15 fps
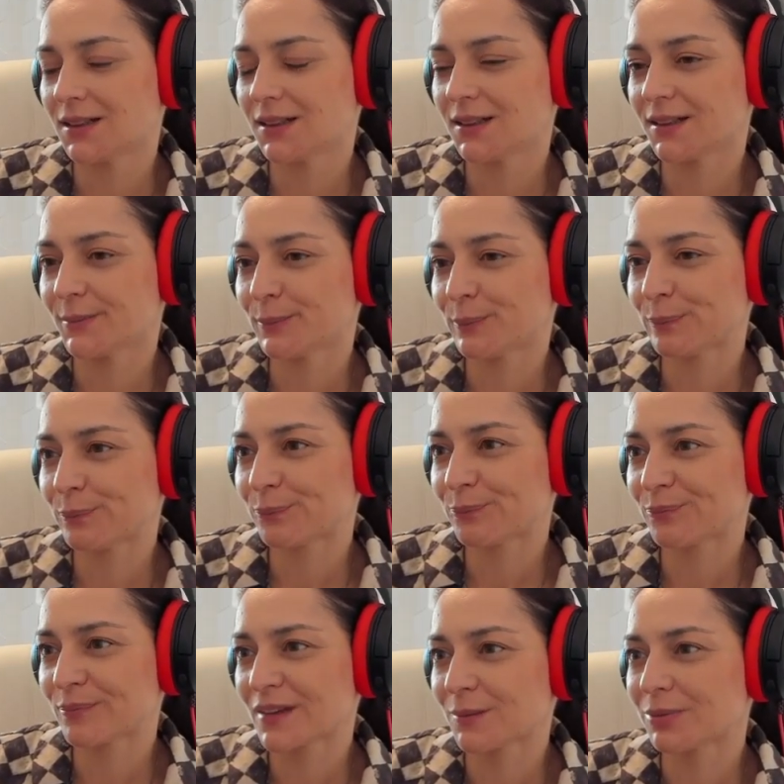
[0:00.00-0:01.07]
um,
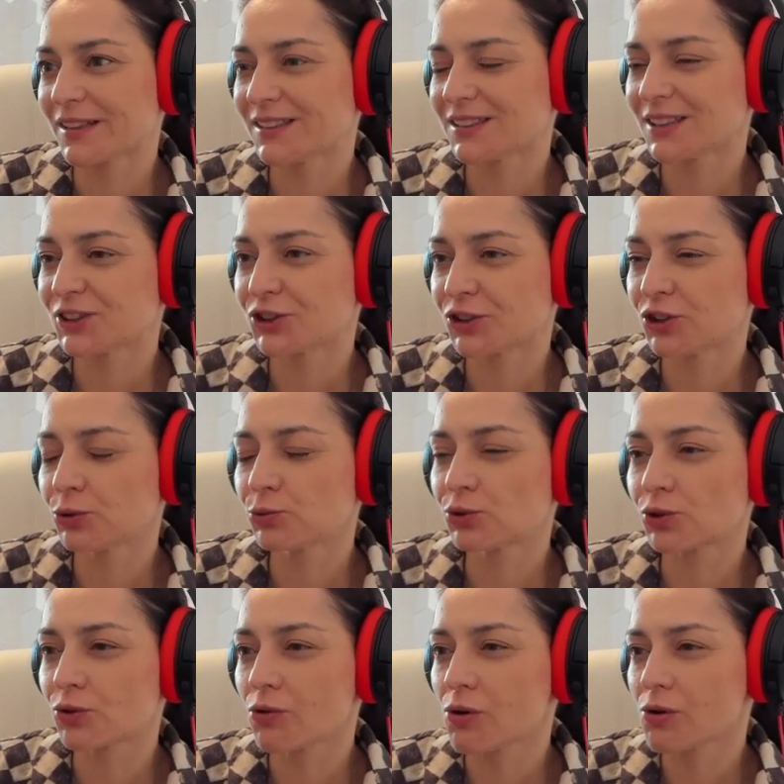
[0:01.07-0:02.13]
play such a
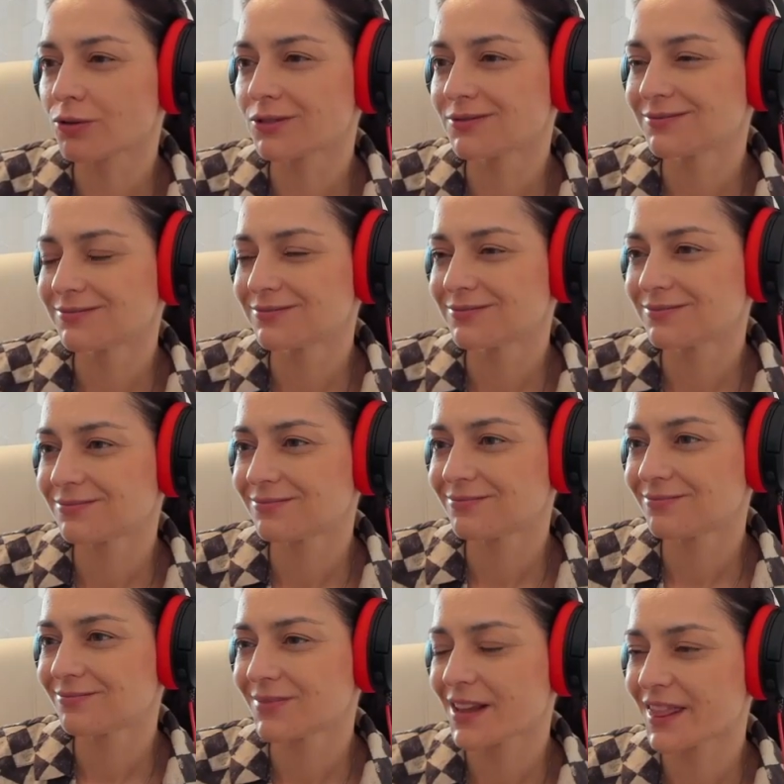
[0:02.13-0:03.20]
huge role
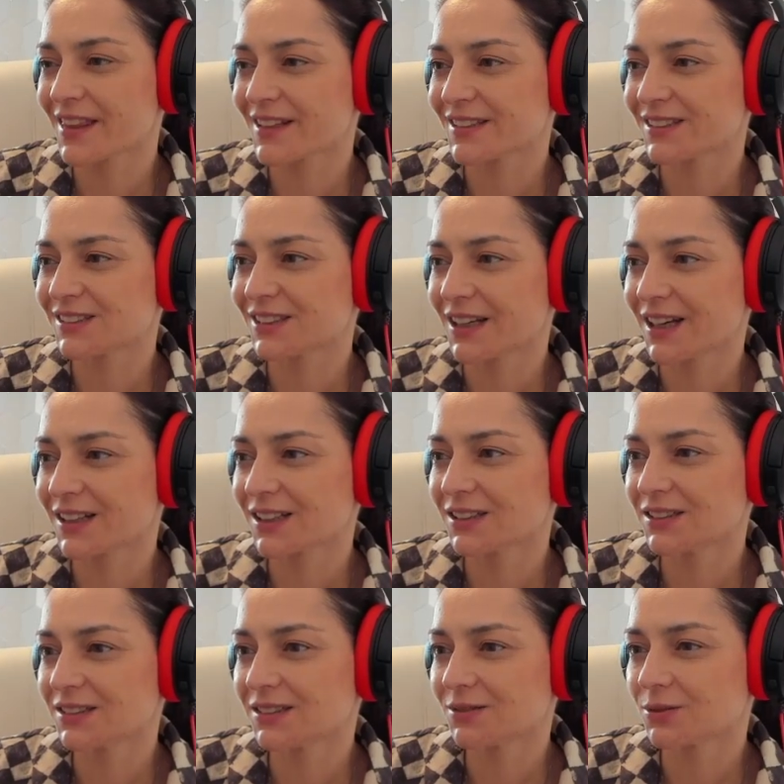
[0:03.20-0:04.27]
in this attack
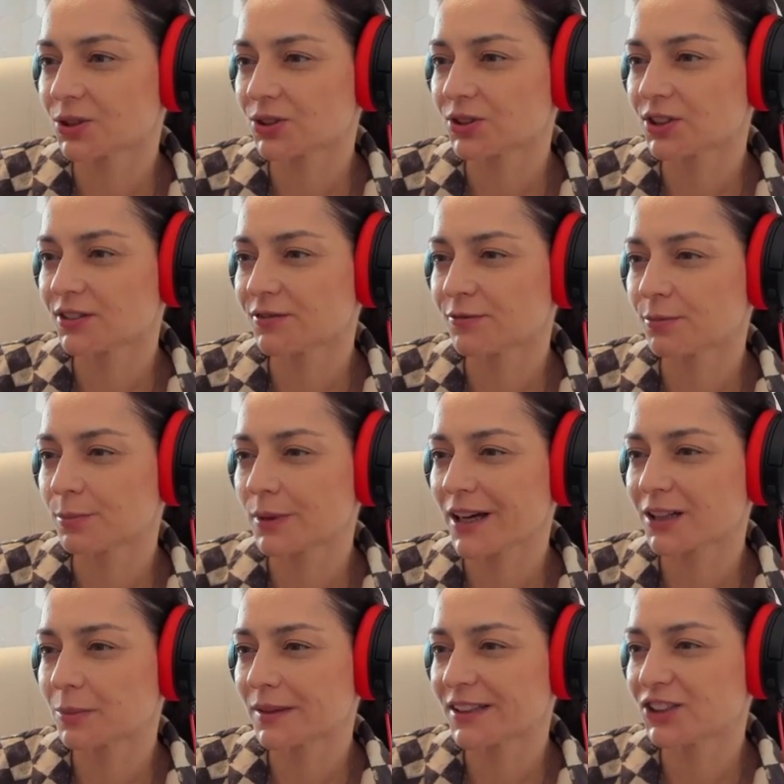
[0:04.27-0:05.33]
because if
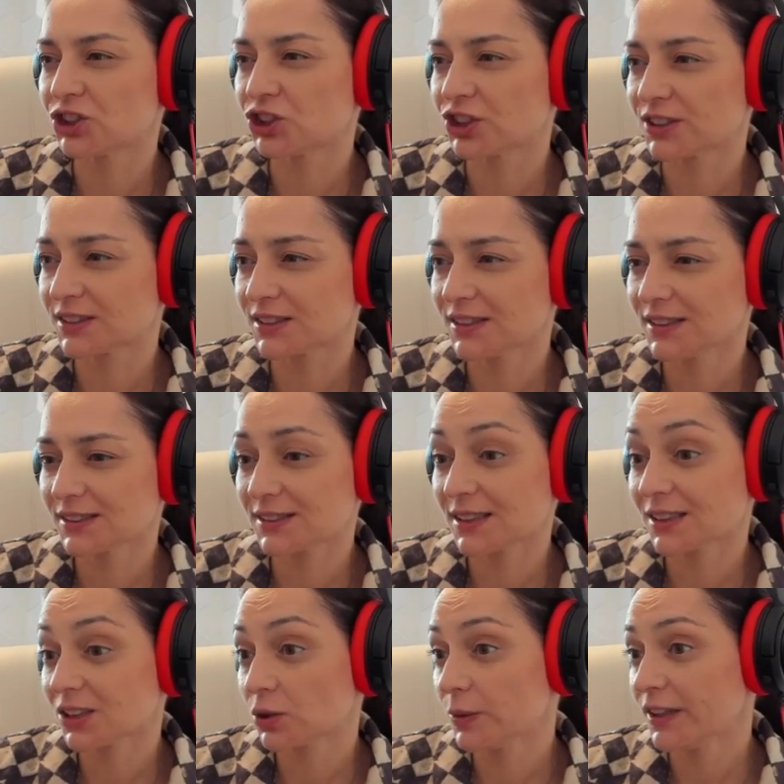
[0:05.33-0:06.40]
black plays g6
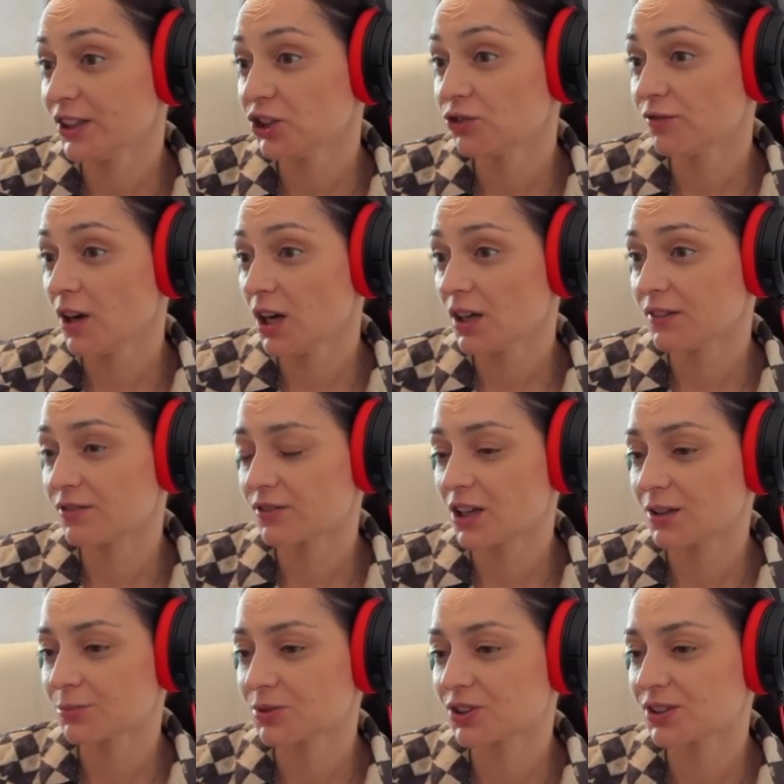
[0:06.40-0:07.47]
and queen h5
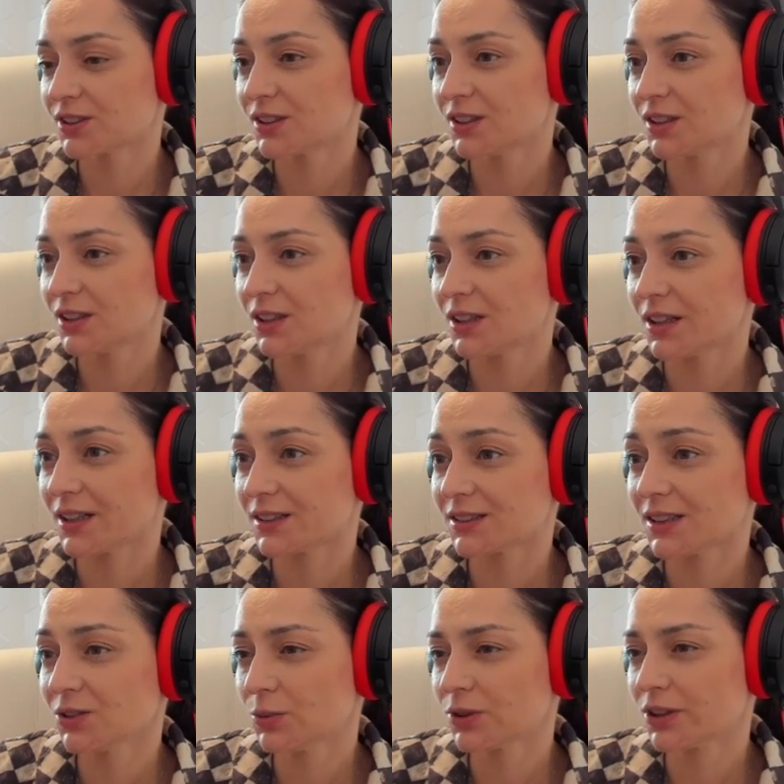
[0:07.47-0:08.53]
comes and
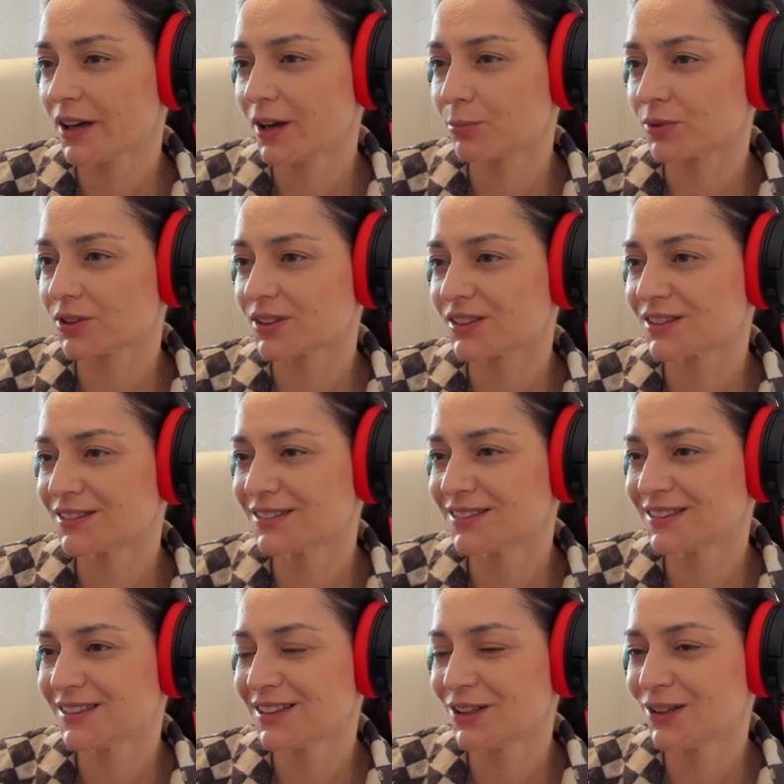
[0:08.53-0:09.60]
that's what happens
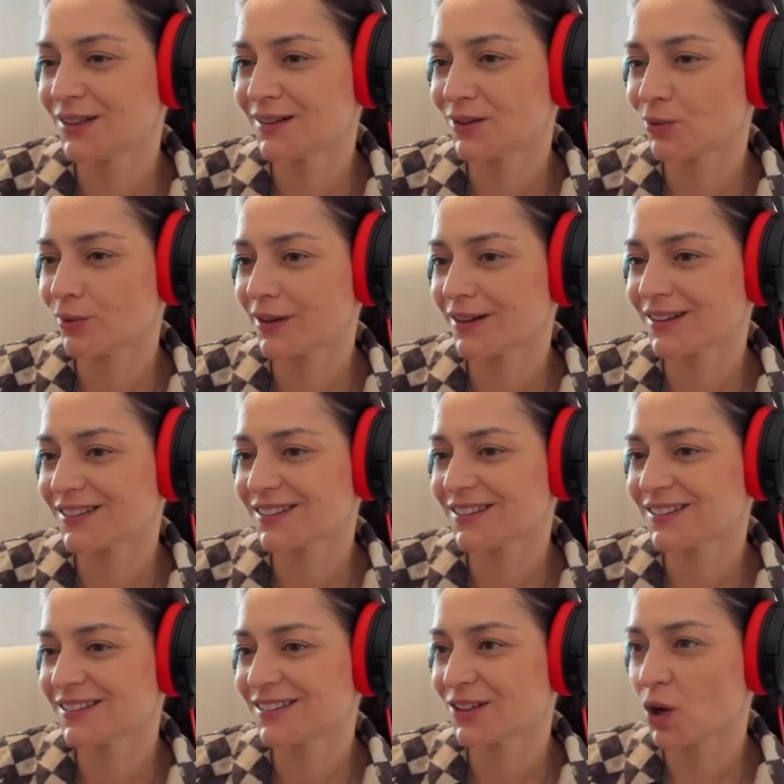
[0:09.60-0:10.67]
when
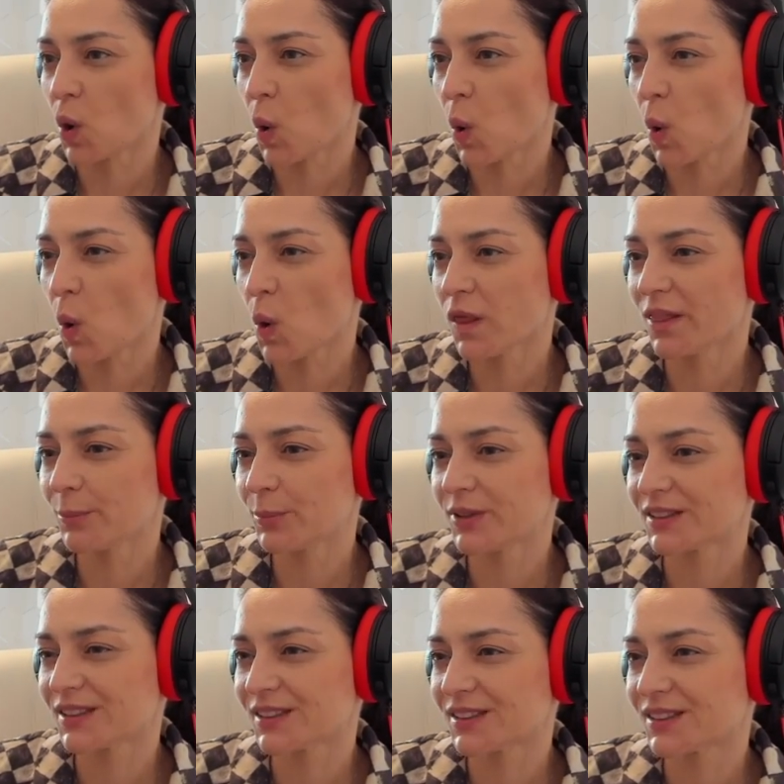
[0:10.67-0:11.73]
all the
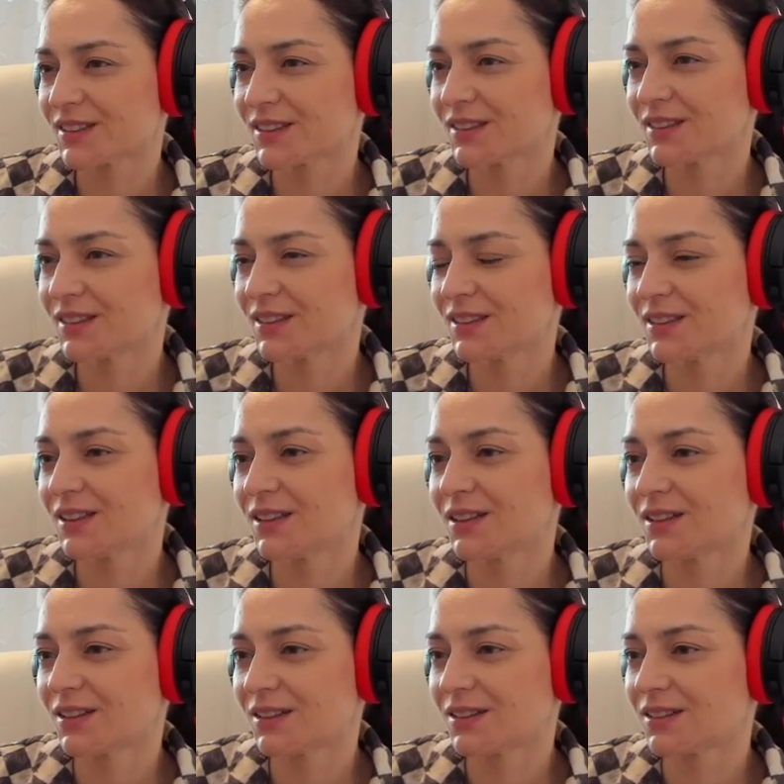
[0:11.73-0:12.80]
pieces
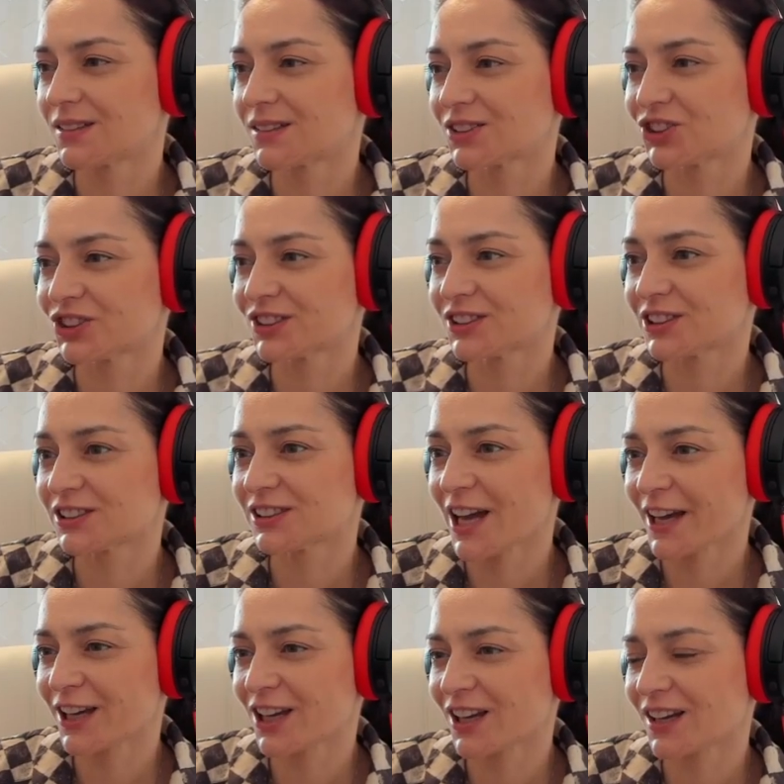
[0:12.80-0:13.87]
are just
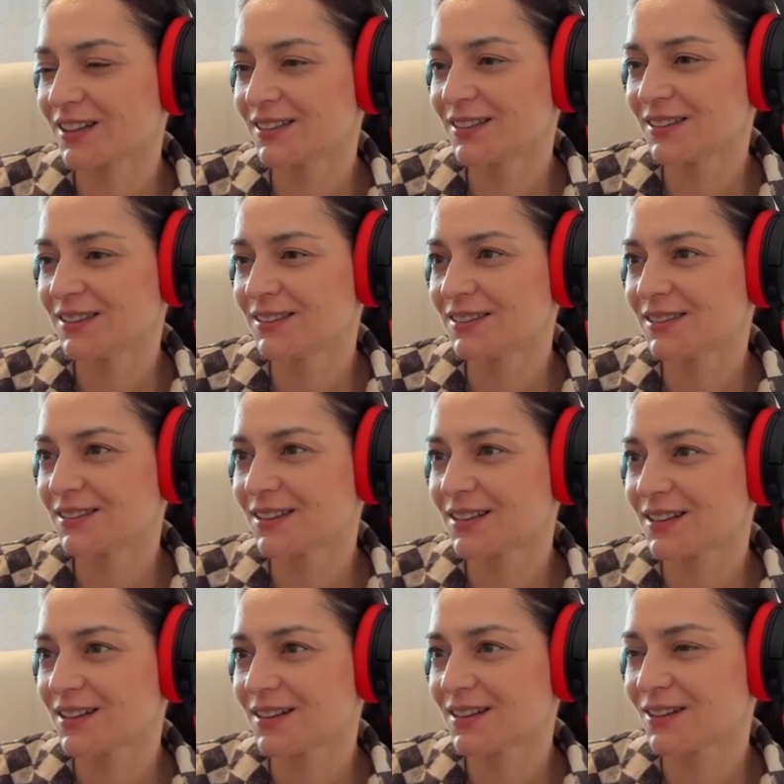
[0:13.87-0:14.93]
attacking
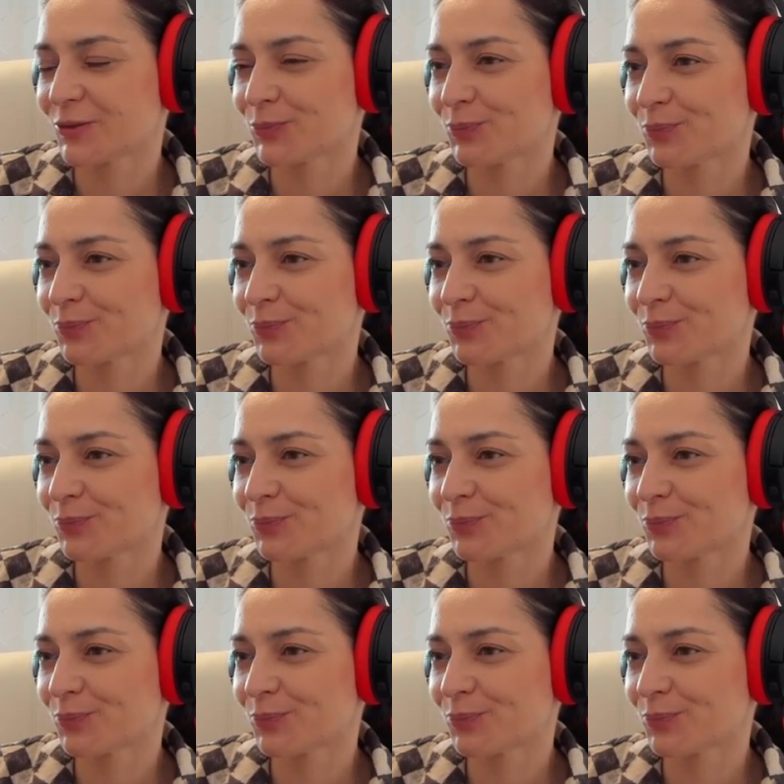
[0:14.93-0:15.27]
um,